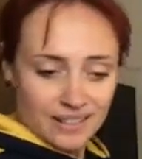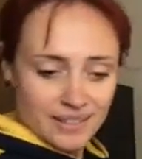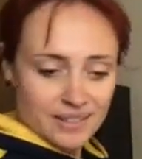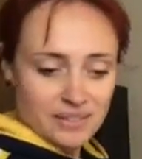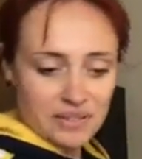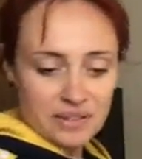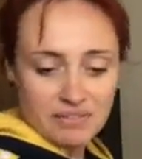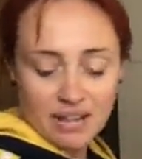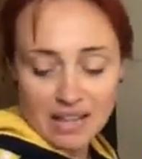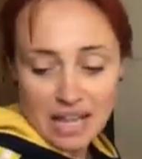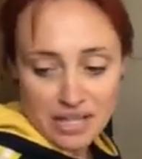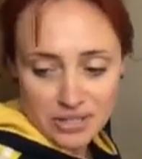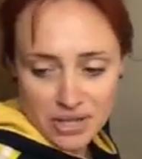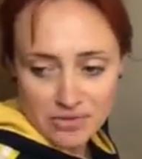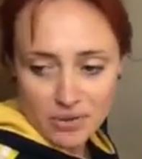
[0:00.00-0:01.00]
So there are
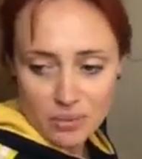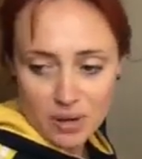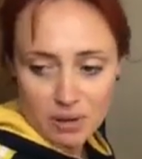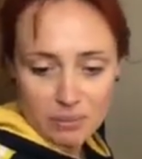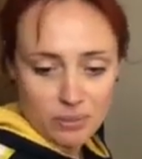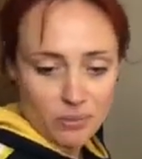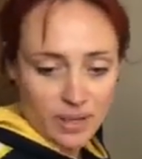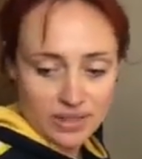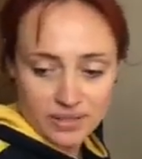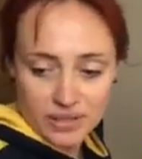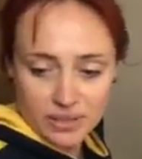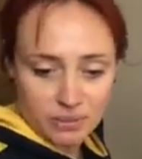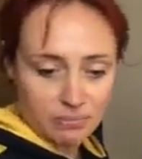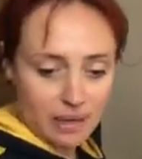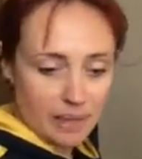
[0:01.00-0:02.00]
less overwhelming ways to
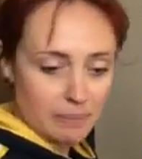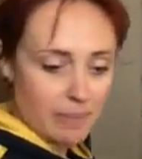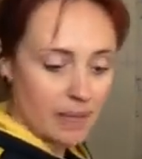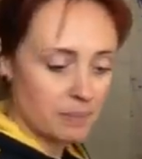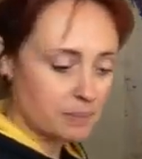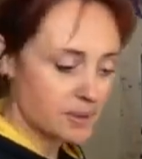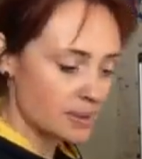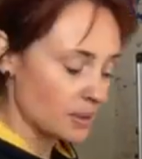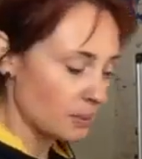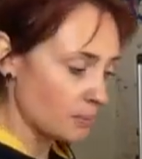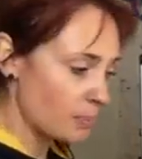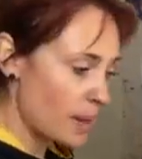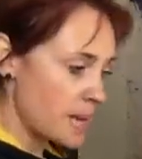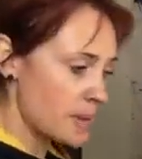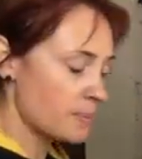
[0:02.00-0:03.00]
do mind maps
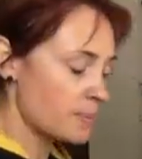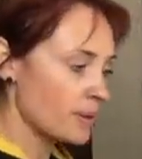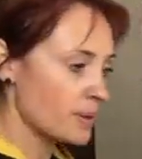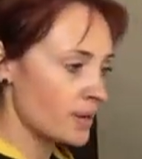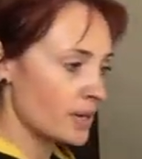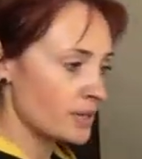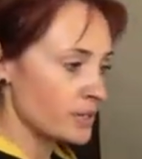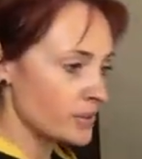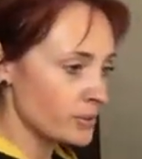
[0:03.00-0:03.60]
on paper, and you